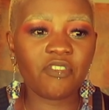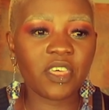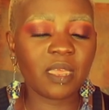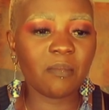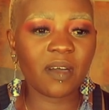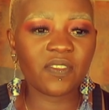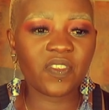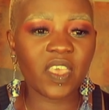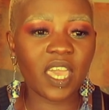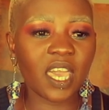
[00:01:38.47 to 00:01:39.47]
3 months
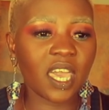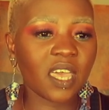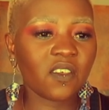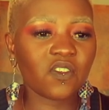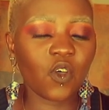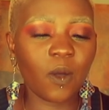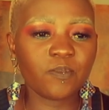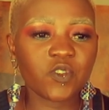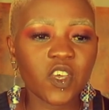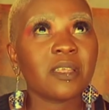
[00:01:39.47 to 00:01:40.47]
here,
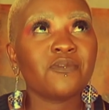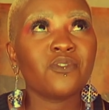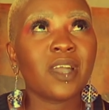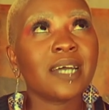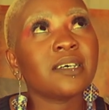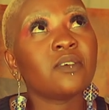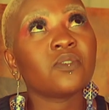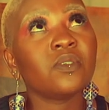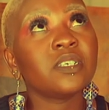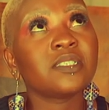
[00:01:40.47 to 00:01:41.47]
stopped. But if you cut out
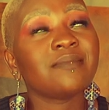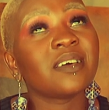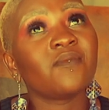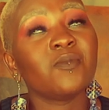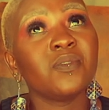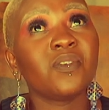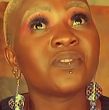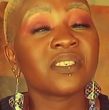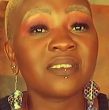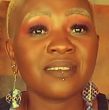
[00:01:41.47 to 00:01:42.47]
all the times that I've not been
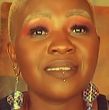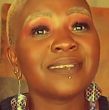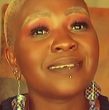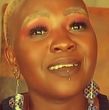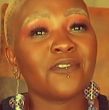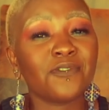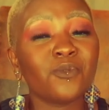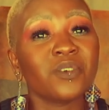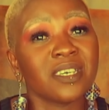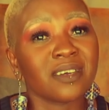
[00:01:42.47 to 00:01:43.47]
consistent, let's say a
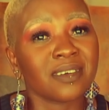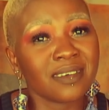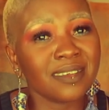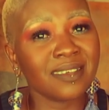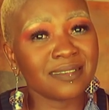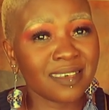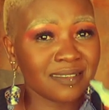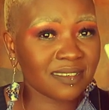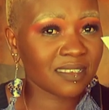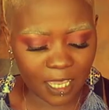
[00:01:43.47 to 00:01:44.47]
full year in a
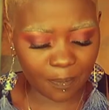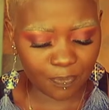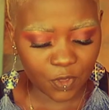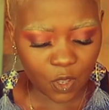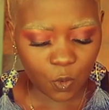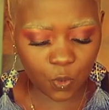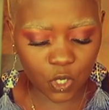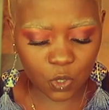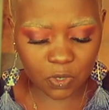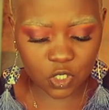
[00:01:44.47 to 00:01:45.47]
sense. Yep. Will
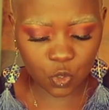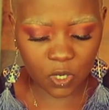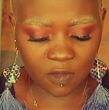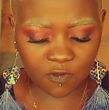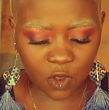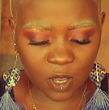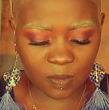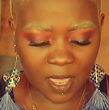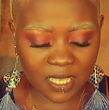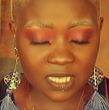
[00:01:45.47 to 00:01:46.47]
you be doing
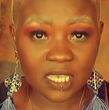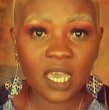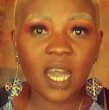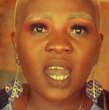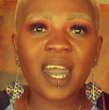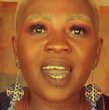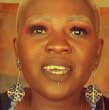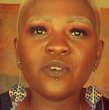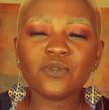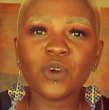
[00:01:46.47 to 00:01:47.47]
Vlogmas? I
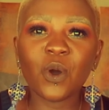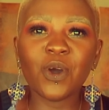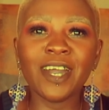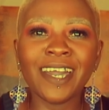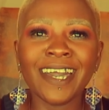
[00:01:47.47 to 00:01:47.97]
don't know.